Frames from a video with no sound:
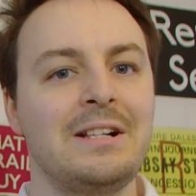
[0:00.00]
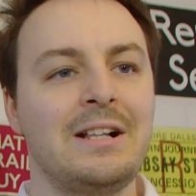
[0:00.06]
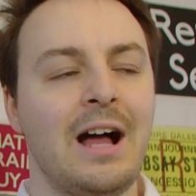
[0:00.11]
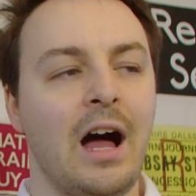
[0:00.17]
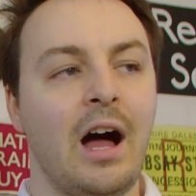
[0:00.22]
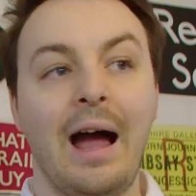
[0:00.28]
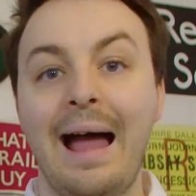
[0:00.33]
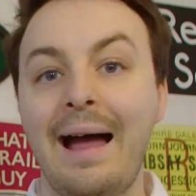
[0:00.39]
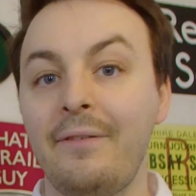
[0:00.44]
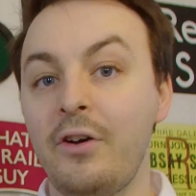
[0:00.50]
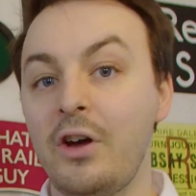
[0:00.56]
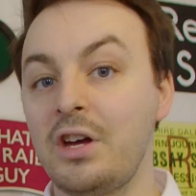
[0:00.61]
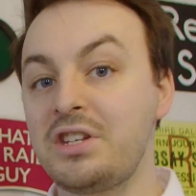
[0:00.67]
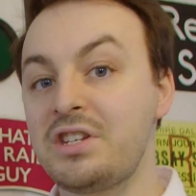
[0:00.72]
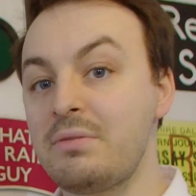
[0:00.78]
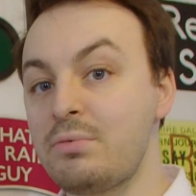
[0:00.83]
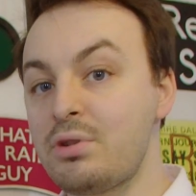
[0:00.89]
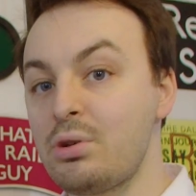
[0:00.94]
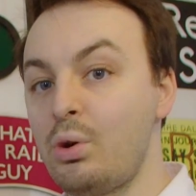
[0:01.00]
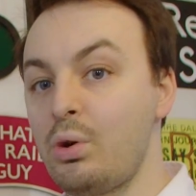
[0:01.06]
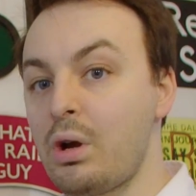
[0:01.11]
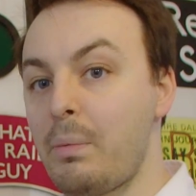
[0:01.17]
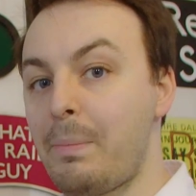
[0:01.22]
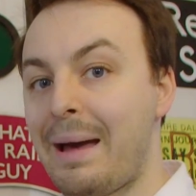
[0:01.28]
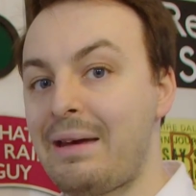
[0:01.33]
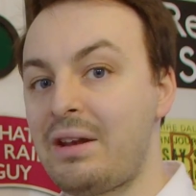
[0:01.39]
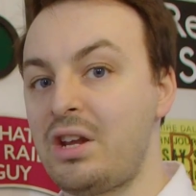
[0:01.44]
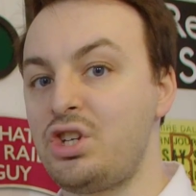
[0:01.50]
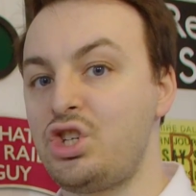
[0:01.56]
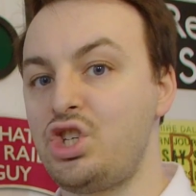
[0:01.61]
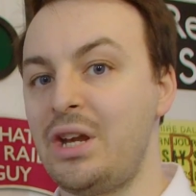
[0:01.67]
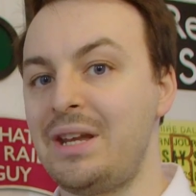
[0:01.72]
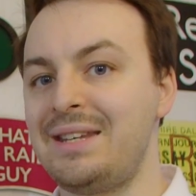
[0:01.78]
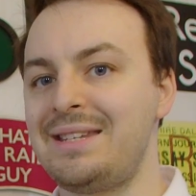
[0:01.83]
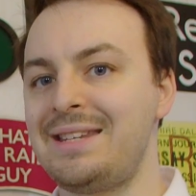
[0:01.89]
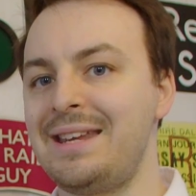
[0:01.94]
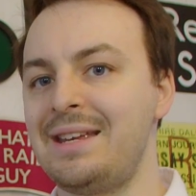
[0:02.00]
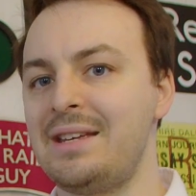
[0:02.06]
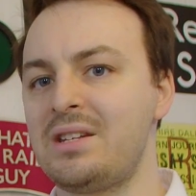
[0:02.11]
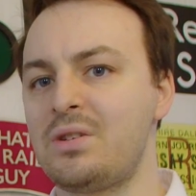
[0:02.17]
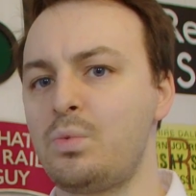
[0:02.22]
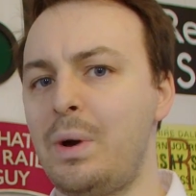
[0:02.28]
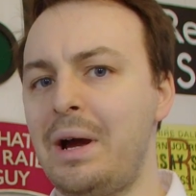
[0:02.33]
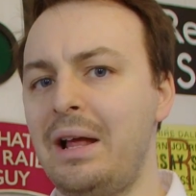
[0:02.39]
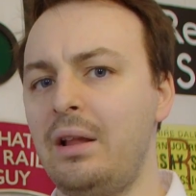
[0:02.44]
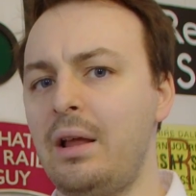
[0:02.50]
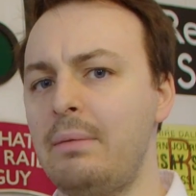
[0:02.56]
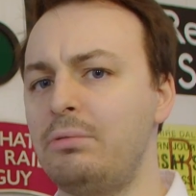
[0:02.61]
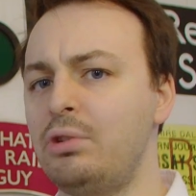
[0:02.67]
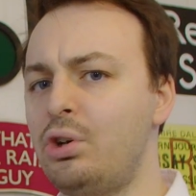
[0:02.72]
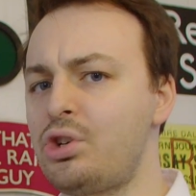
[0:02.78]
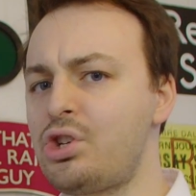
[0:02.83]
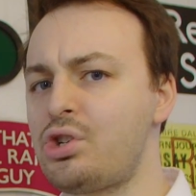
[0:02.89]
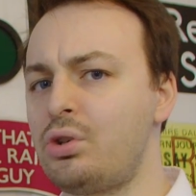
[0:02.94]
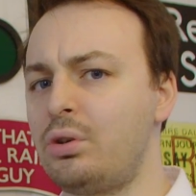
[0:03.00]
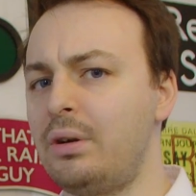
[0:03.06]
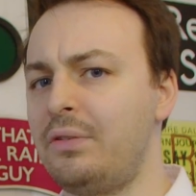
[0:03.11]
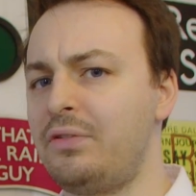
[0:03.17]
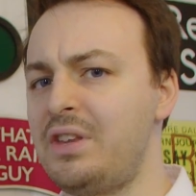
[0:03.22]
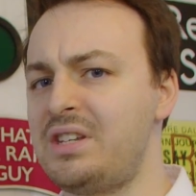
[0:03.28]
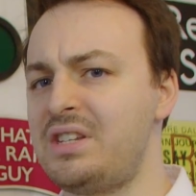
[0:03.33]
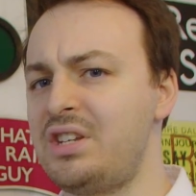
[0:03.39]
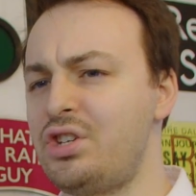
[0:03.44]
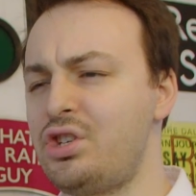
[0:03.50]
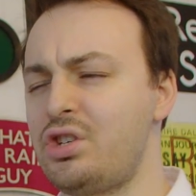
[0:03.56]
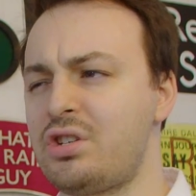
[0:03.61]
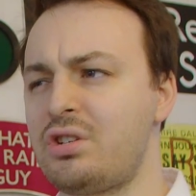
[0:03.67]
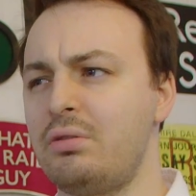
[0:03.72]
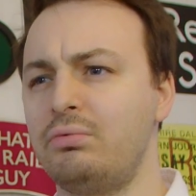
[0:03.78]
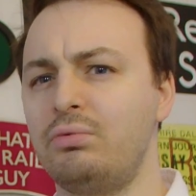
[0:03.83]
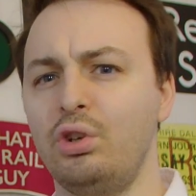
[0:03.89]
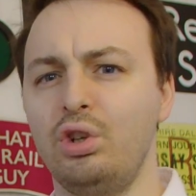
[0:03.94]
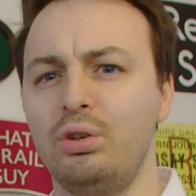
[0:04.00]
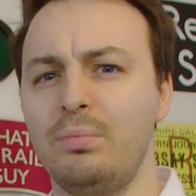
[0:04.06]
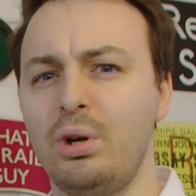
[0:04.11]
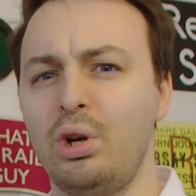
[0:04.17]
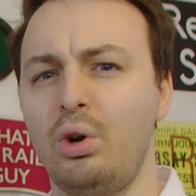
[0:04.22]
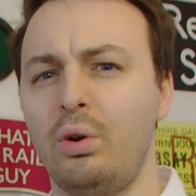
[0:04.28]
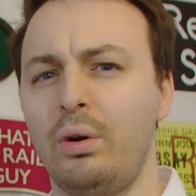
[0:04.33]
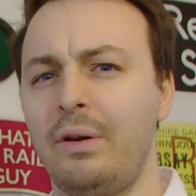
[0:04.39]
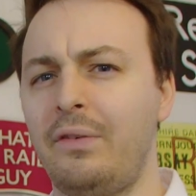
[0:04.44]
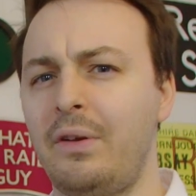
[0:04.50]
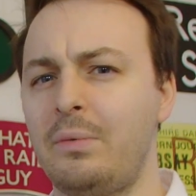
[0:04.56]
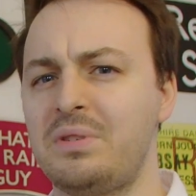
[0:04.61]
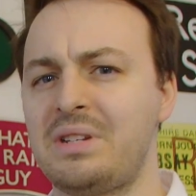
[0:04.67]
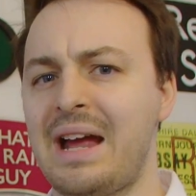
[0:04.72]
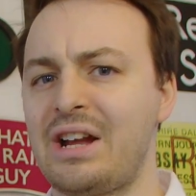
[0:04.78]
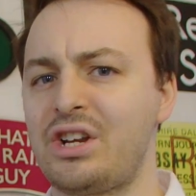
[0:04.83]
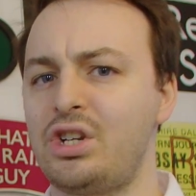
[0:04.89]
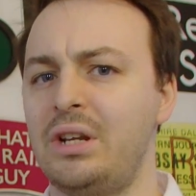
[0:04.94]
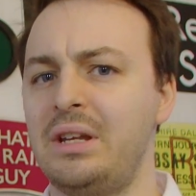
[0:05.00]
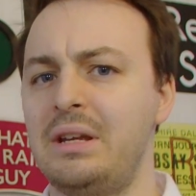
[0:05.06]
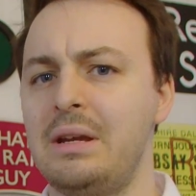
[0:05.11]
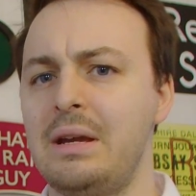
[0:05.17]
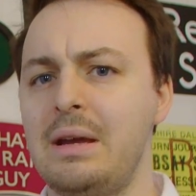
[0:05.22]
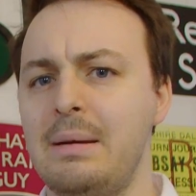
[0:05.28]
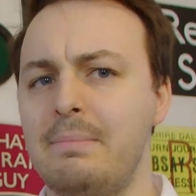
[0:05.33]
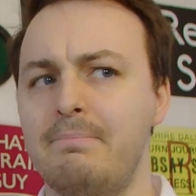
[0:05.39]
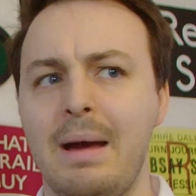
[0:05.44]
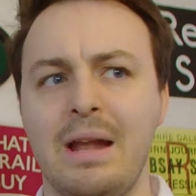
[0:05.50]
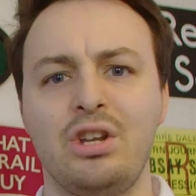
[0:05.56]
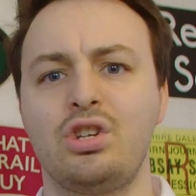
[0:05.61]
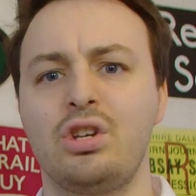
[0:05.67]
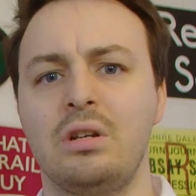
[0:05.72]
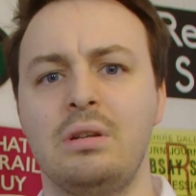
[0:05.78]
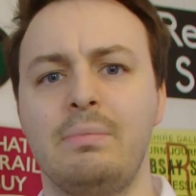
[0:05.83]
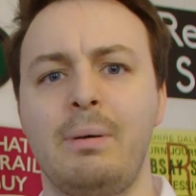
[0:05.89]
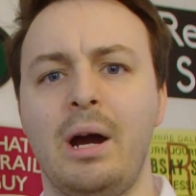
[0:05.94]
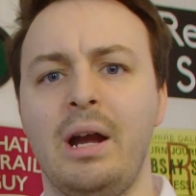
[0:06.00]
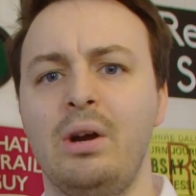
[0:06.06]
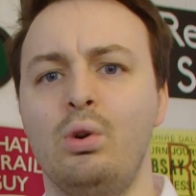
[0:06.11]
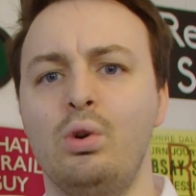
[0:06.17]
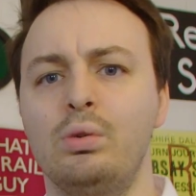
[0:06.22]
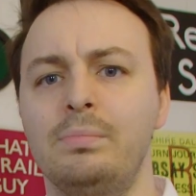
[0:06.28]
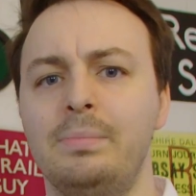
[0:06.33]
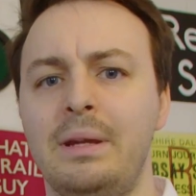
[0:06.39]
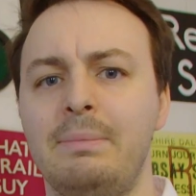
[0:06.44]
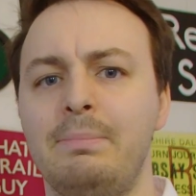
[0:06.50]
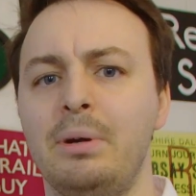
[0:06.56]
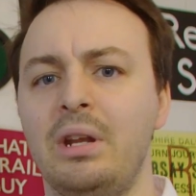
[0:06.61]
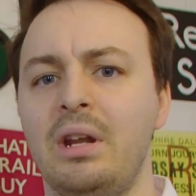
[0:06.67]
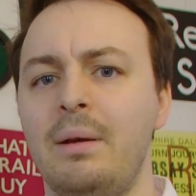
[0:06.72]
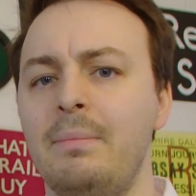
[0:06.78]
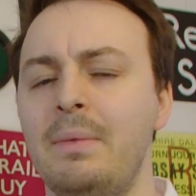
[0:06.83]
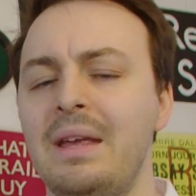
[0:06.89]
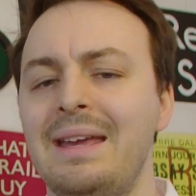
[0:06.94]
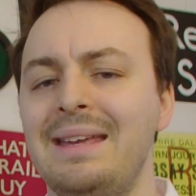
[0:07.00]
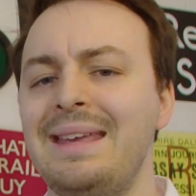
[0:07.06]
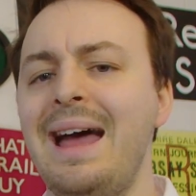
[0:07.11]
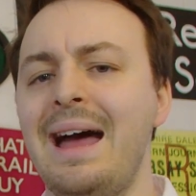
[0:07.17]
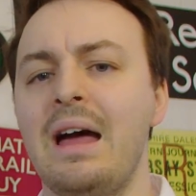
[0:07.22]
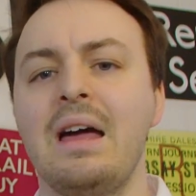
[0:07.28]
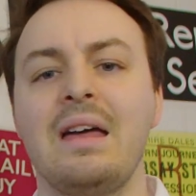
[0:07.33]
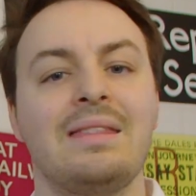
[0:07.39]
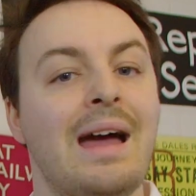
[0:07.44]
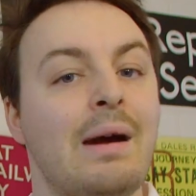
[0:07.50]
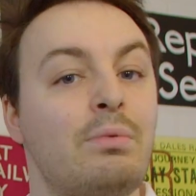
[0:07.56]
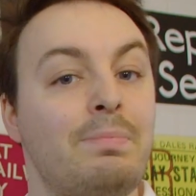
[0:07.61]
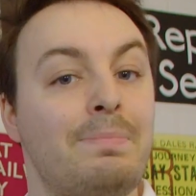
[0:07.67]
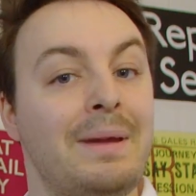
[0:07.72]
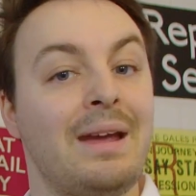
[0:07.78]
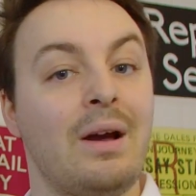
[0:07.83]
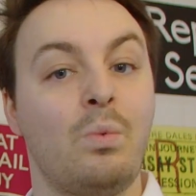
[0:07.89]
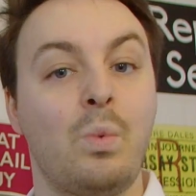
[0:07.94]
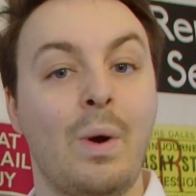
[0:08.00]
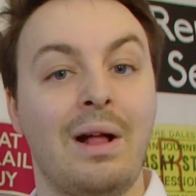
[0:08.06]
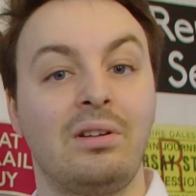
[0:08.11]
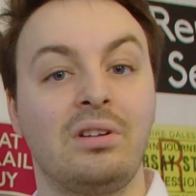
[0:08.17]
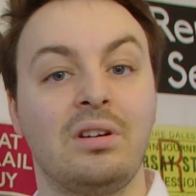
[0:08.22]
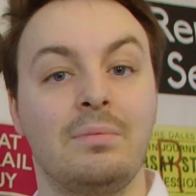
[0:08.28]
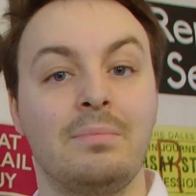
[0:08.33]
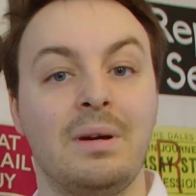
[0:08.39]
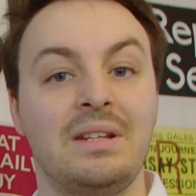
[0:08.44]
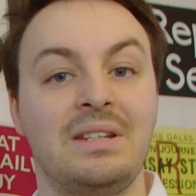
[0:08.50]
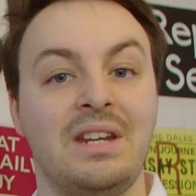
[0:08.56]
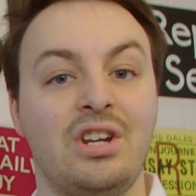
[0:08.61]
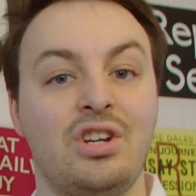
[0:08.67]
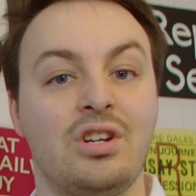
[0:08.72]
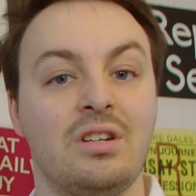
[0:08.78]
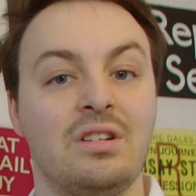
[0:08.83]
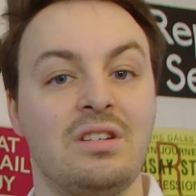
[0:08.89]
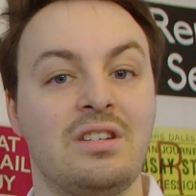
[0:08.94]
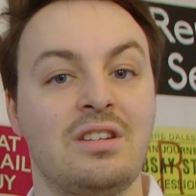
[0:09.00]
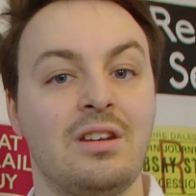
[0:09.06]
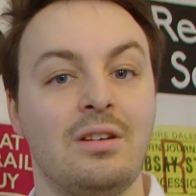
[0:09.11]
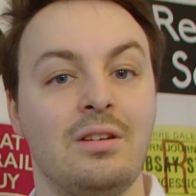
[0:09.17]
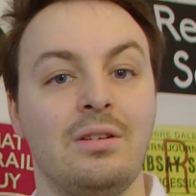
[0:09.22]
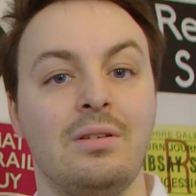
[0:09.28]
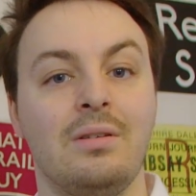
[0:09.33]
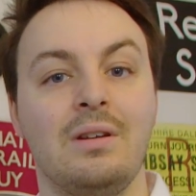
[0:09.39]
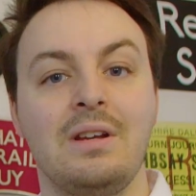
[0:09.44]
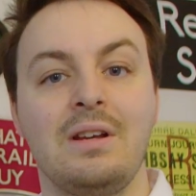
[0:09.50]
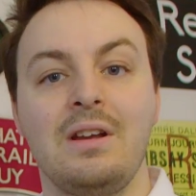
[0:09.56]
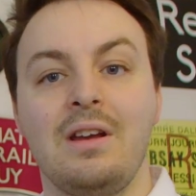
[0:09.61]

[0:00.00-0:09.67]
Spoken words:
I have heard some talk about a Ginty as well. I'm not sure if this is just a rumour or if it was actually mentioned by Hornby, but that would be a welcome addition too.